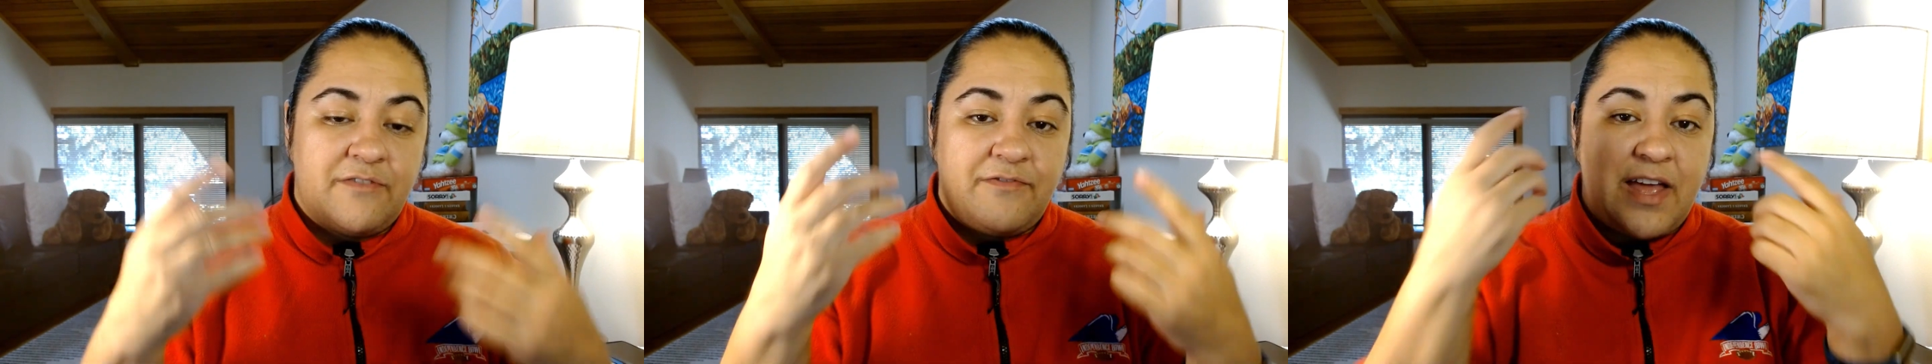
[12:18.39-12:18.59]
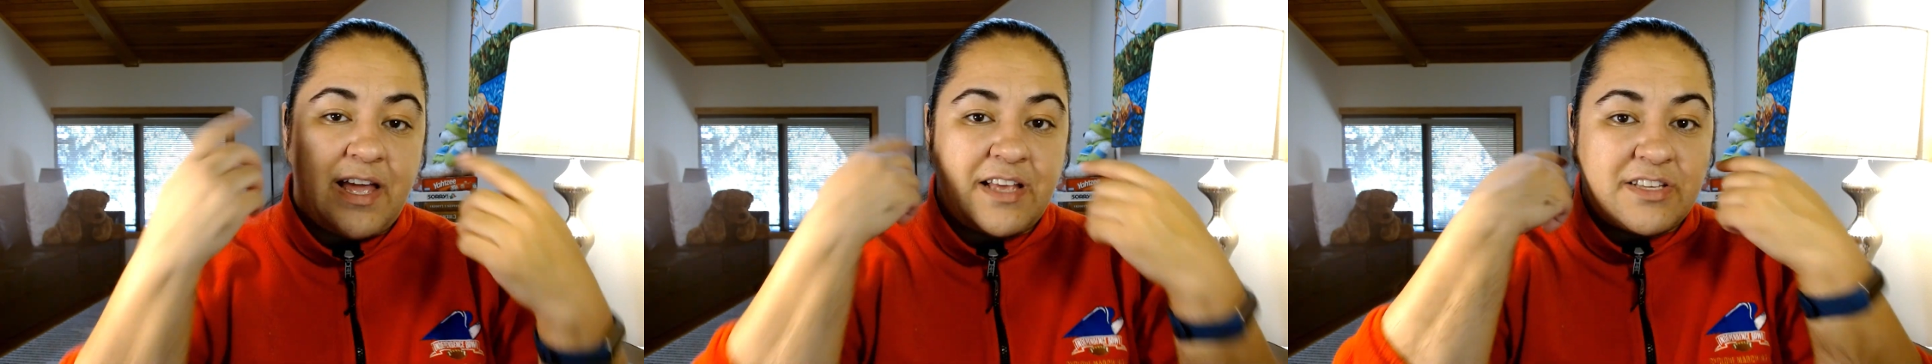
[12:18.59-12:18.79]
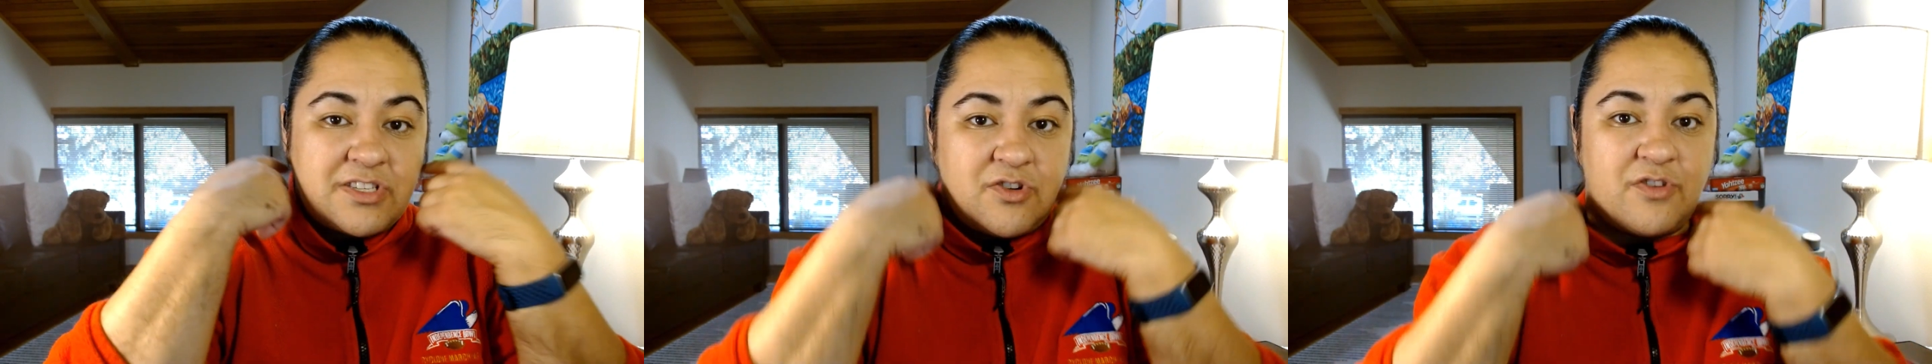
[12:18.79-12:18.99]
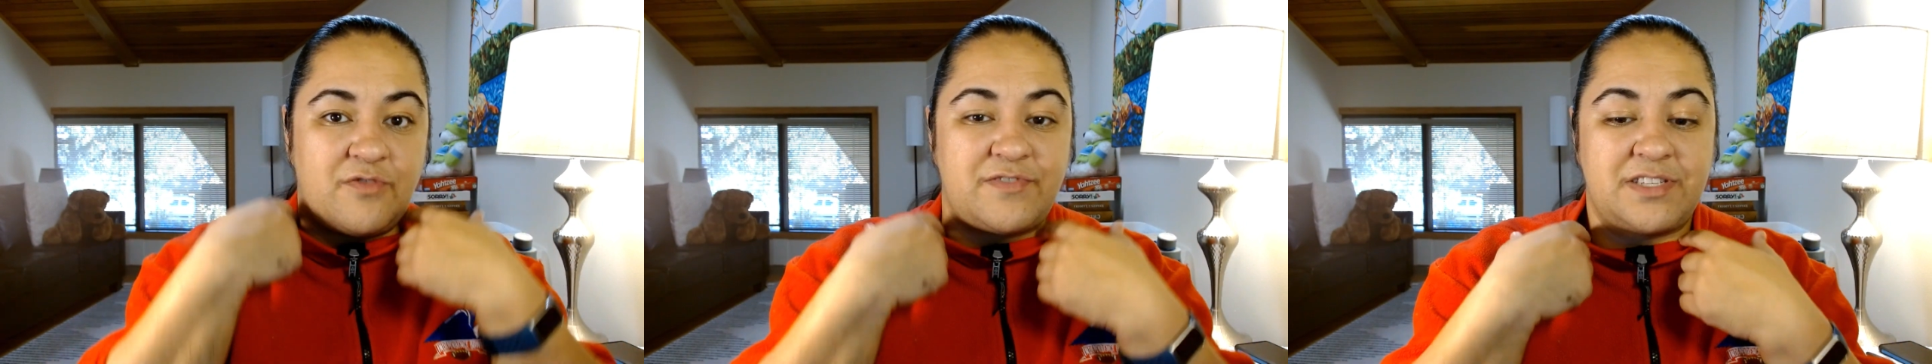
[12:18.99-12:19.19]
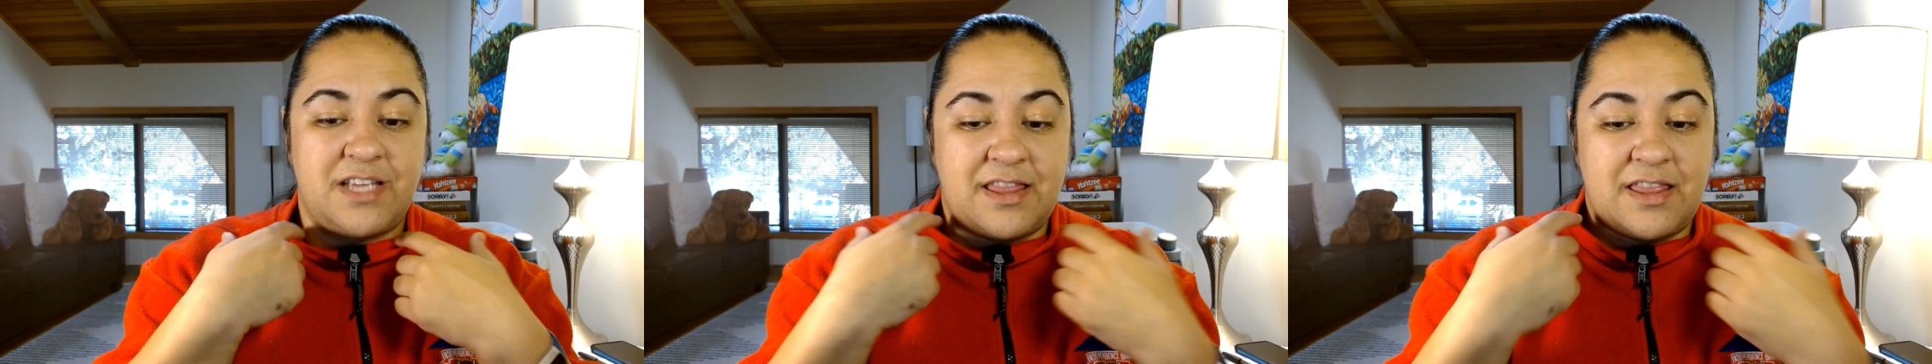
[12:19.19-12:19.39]
vagus
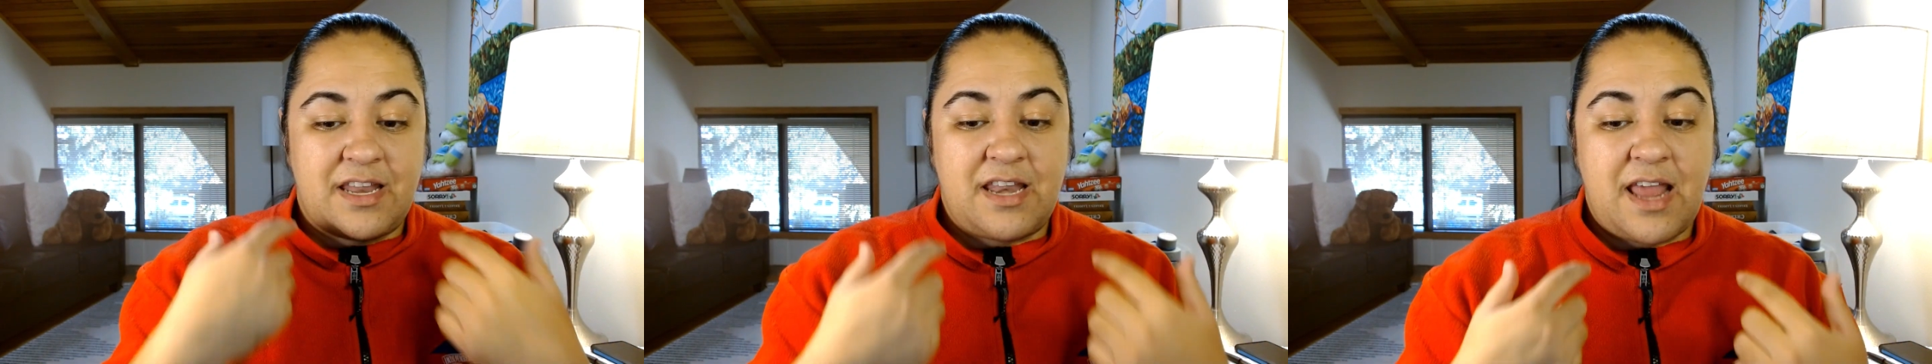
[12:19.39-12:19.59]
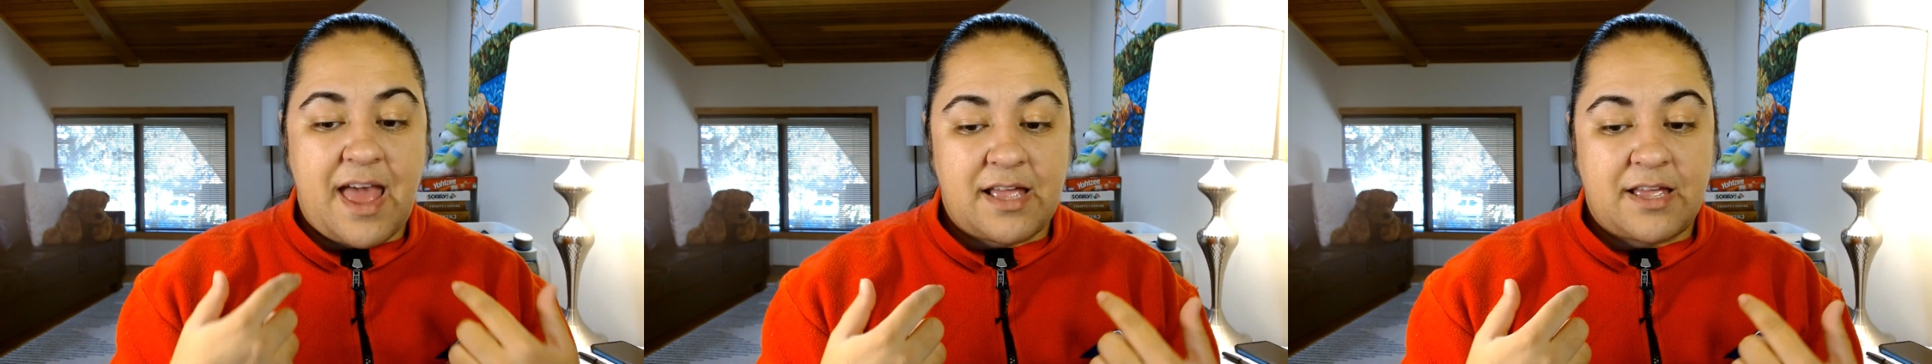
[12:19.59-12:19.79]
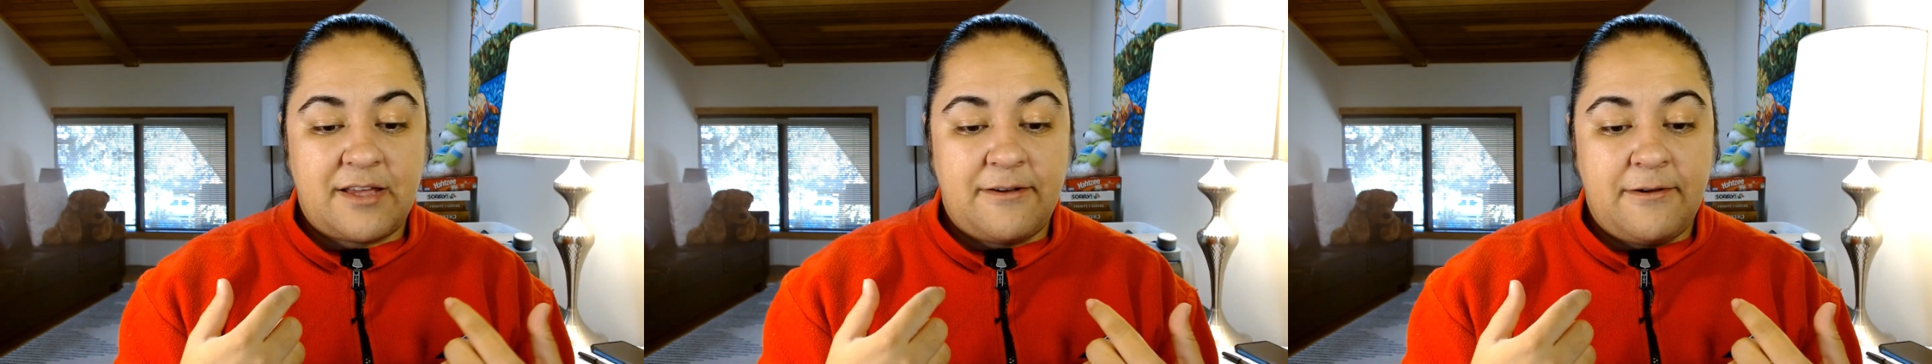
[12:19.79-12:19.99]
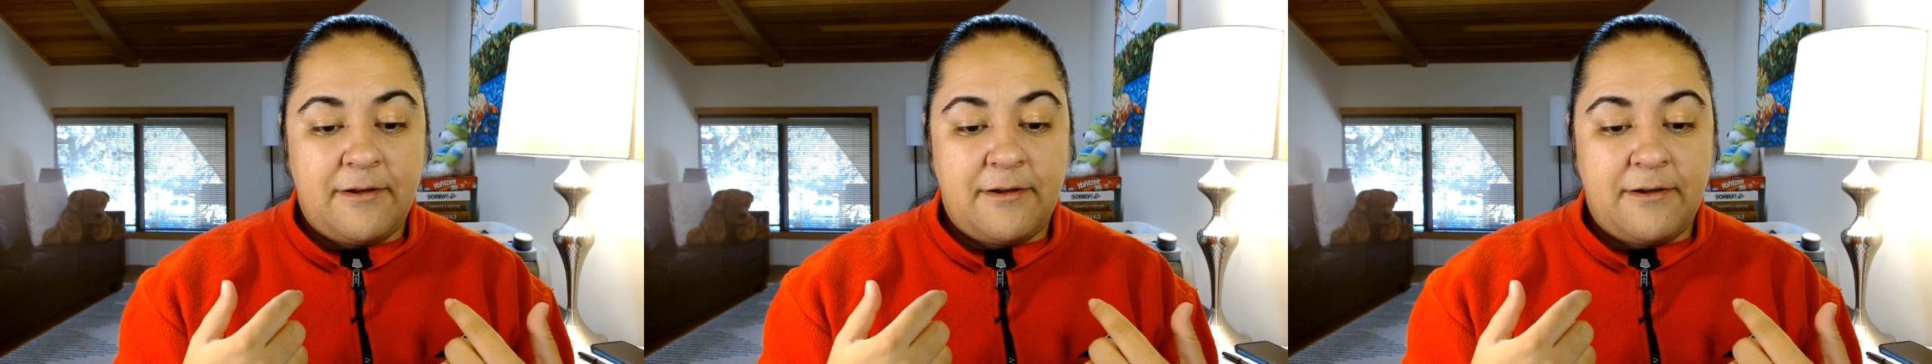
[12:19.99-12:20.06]
nerves in the neck.